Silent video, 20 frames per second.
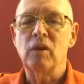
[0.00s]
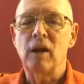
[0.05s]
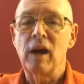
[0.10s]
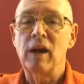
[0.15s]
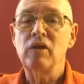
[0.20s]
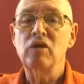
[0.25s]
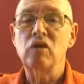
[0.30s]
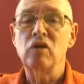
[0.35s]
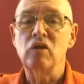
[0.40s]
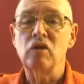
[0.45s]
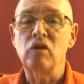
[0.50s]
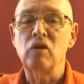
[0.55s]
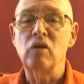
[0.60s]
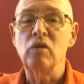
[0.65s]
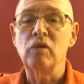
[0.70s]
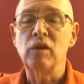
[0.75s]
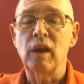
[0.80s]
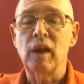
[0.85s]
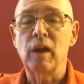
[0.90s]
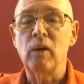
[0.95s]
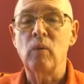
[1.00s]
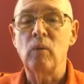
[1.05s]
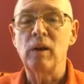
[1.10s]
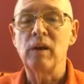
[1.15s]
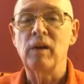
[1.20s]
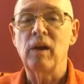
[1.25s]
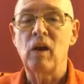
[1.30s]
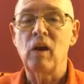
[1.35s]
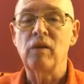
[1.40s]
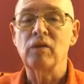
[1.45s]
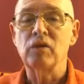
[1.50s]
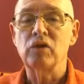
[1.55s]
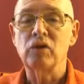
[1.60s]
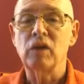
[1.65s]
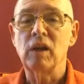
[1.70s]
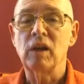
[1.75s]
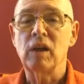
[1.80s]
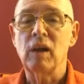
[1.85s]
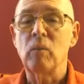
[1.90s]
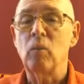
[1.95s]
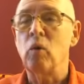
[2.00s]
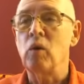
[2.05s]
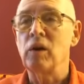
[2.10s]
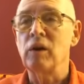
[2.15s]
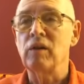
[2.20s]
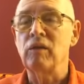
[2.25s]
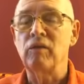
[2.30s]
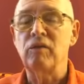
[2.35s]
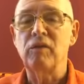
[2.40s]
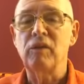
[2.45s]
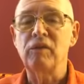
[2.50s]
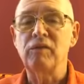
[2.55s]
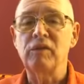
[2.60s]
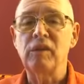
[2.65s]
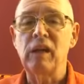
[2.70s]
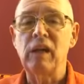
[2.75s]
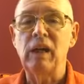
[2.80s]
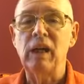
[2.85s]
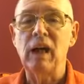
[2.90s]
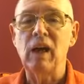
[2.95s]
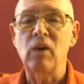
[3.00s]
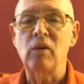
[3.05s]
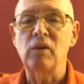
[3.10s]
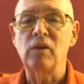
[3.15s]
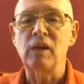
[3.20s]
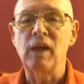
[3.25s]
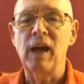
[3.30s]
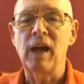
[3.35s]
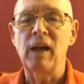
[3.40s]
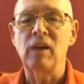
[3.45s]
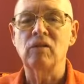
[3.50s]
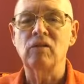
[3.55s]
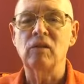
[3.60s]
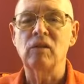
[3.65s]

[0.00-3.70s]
I just knew that I went, all of a sudden I'm working 15-hour days,